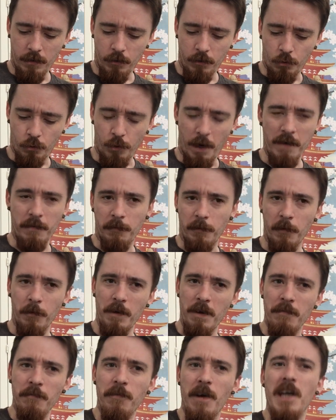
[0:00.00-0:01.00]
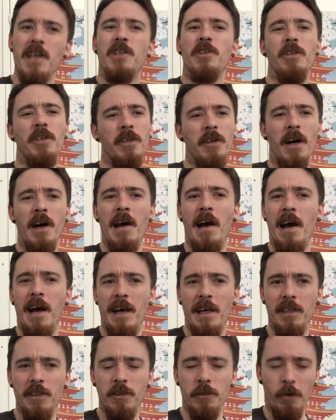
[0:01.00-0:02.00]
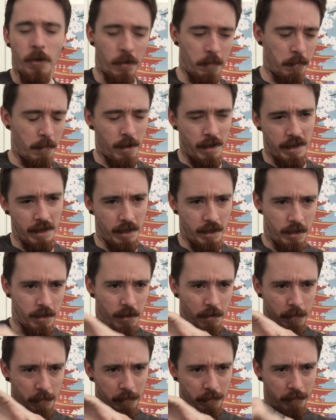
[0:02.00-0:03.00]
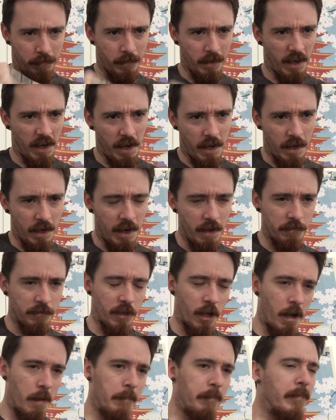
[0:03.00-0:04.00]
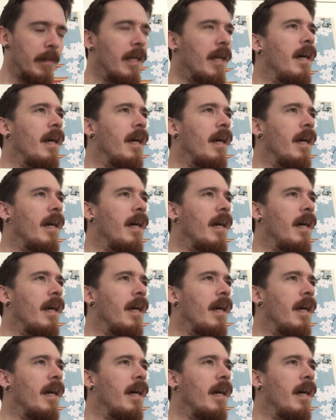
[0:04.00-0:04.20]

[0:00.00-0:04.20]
dreadful infection I had on my left arm,